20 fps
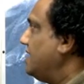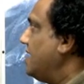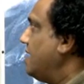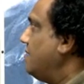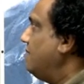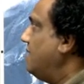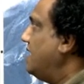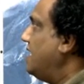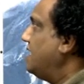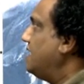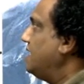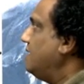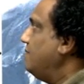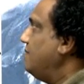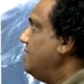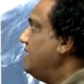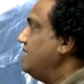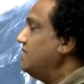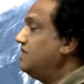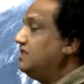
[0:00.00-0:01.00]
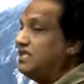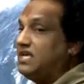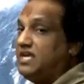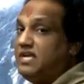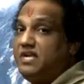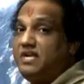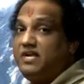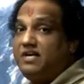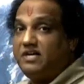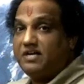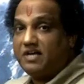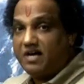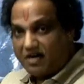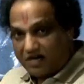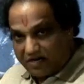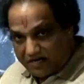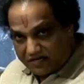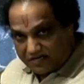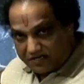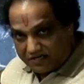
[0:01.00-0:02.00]
them, let it be
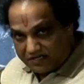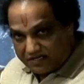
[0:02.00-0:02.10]
theta.